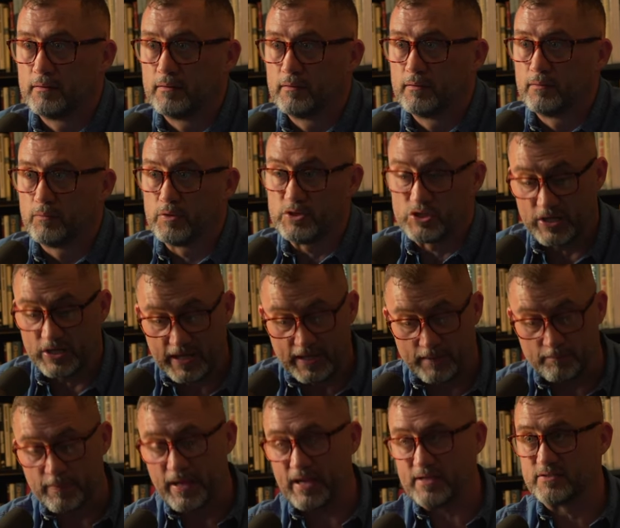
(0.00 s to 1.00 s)
Which again
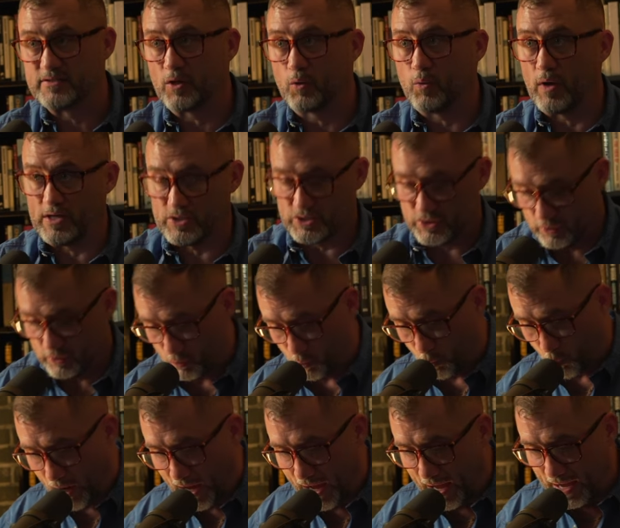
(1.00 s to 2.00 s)
begs the question
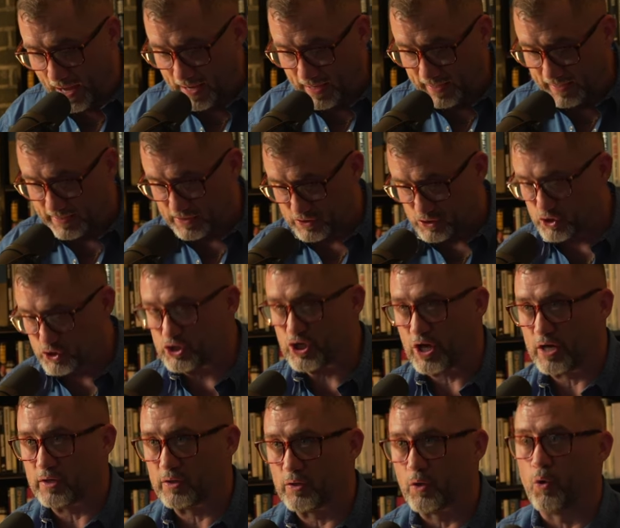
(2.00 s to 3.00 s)
why is
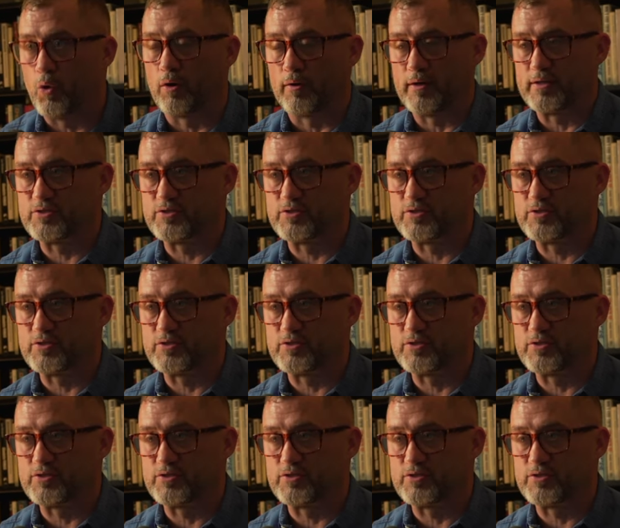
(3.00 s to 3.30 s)
Chuck Norris